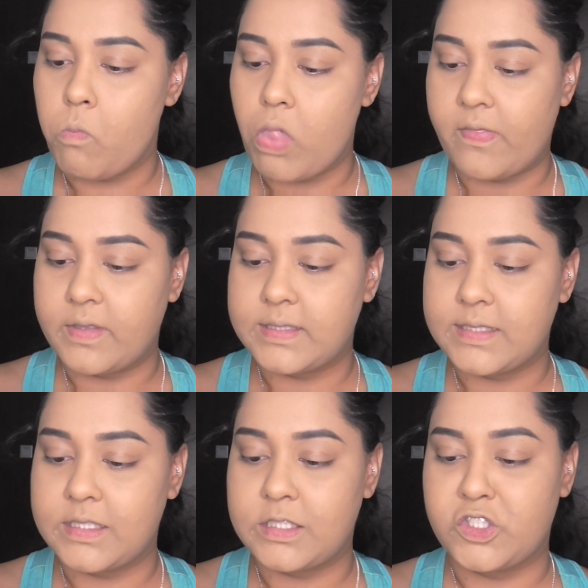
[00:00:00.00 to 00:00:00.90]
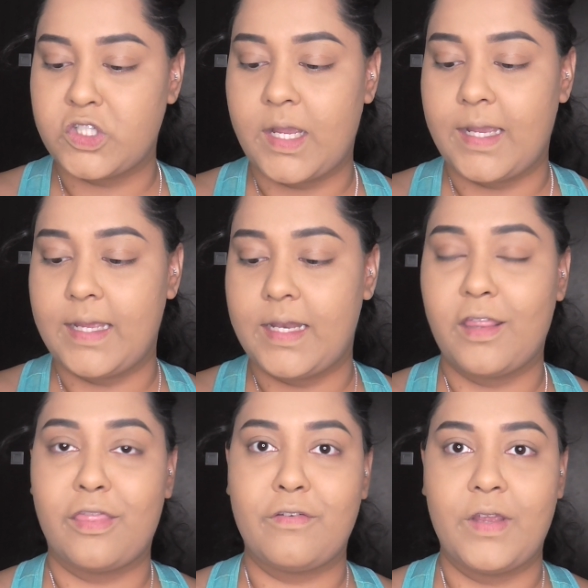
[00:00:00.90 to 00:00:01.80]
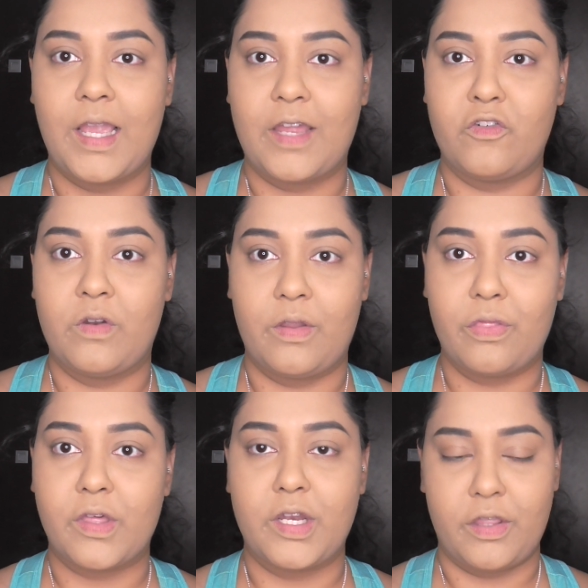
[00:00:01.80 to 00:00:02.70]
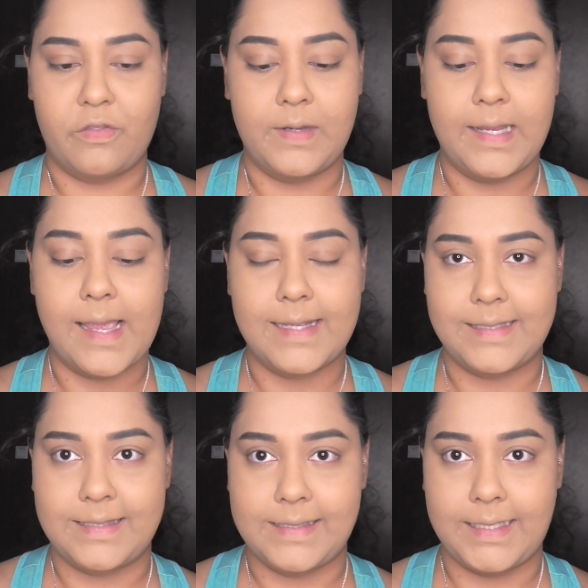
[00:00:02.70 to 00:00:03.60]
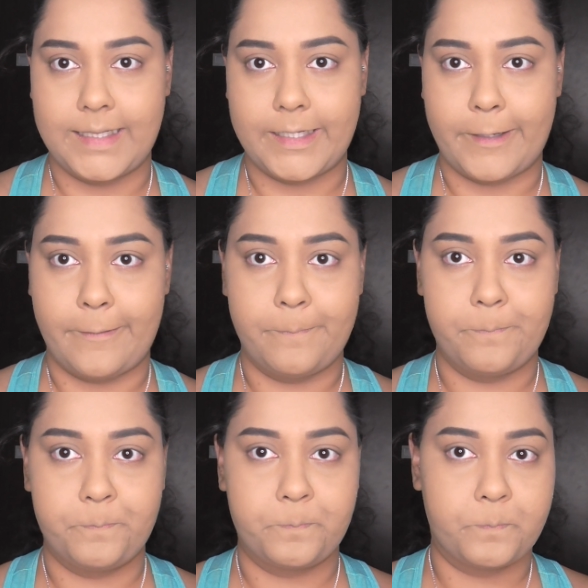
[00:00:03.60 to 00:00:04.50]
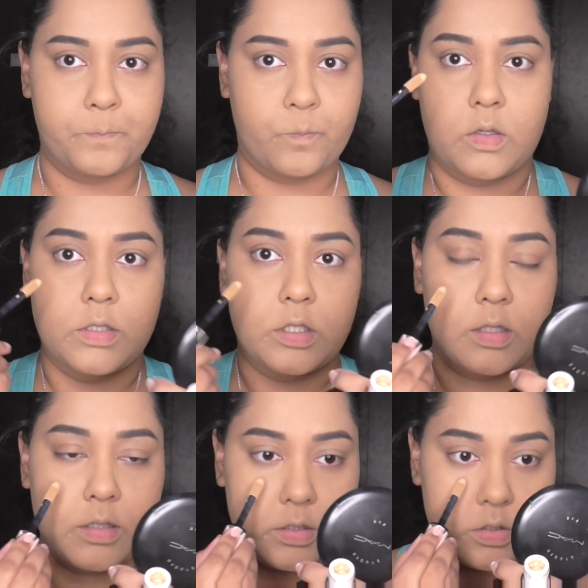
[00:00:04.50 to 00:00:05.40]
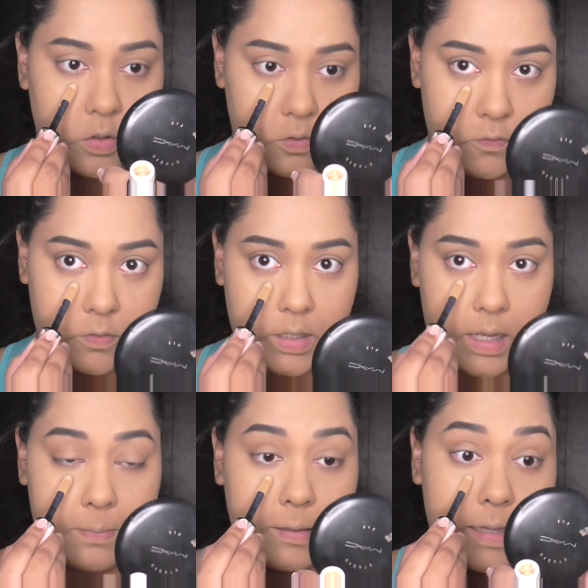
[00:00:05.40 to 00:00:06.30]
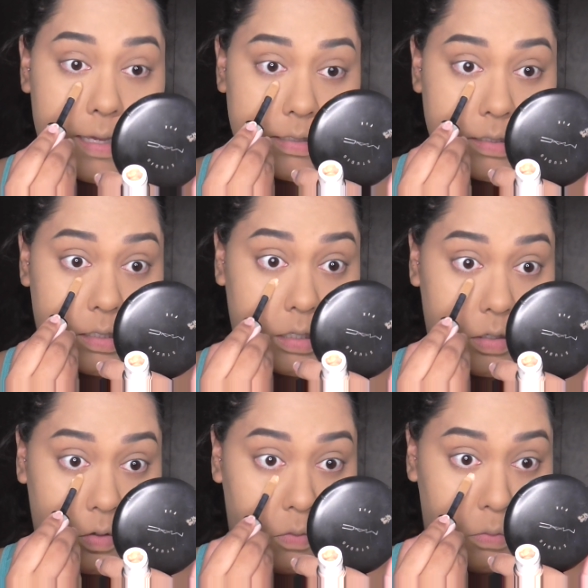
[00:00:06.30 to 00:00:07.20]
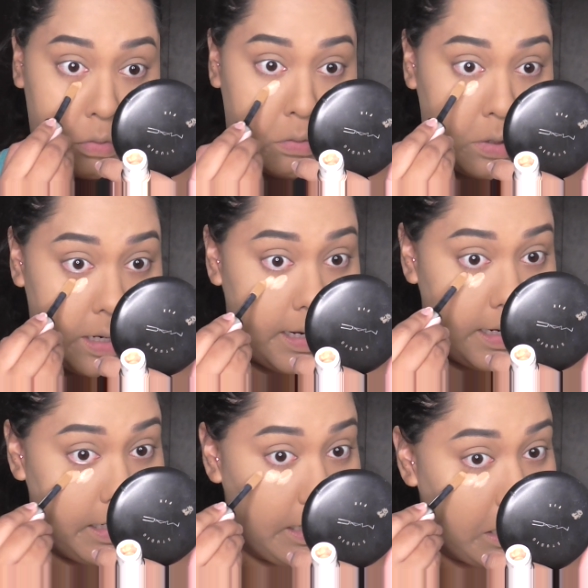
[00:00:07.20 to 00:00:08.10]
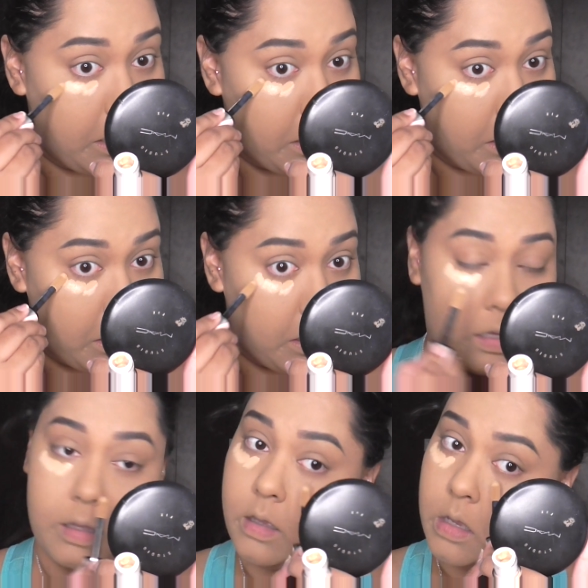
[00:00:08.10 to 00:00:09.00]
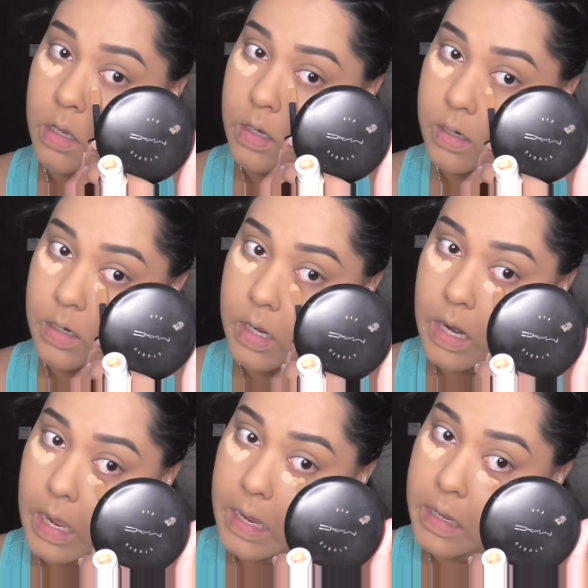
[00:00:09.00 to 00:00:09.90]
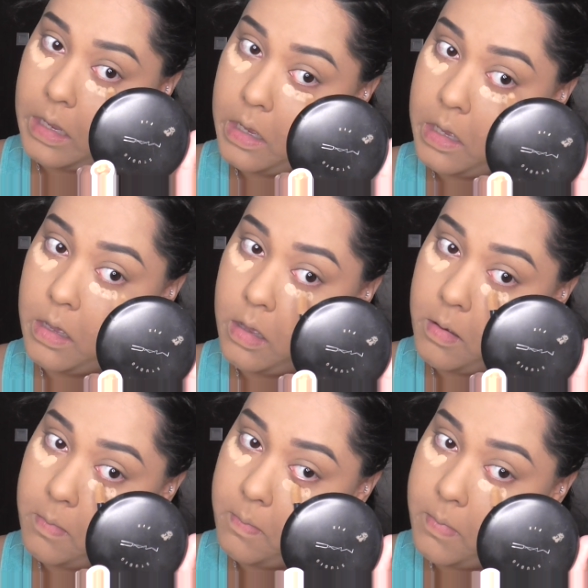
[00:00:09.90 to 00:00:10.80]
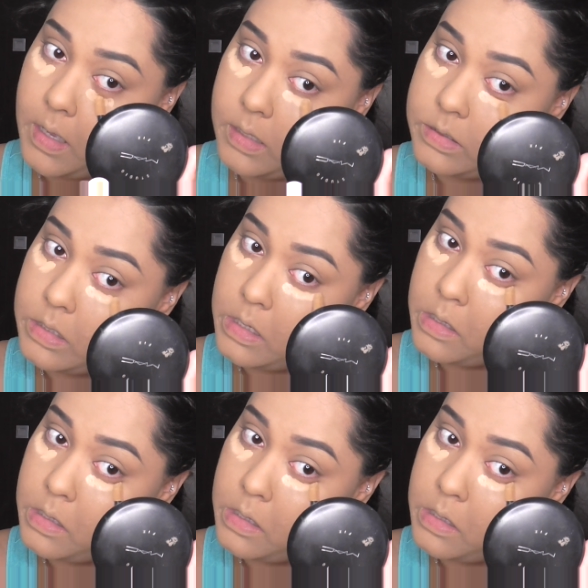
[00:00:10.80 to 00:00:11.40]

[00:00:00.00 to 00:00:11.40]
and this is in the shade 333 Cedar. So it's got this doe foot applicator that I don't really like, but